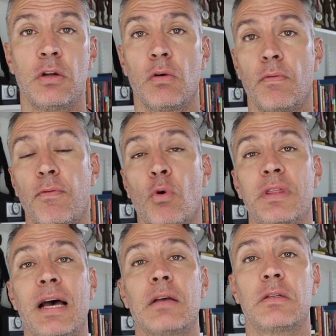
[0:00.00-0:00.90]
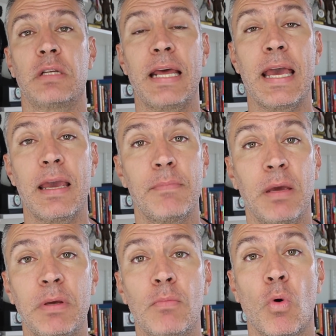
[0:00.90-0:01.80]
you know, 4,000 a day,
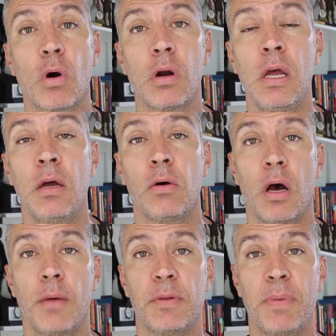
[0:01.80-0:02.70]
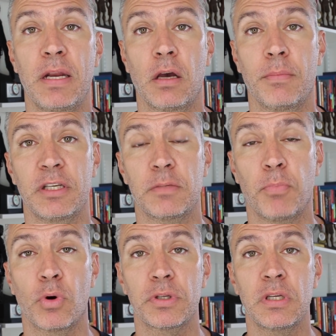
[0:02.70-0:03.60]
maybe more, um, depending on my
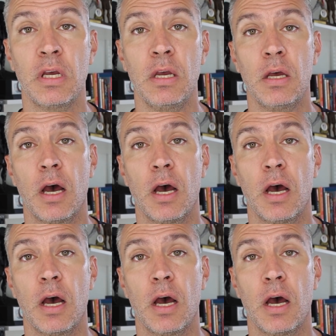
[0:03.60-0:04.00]
sports.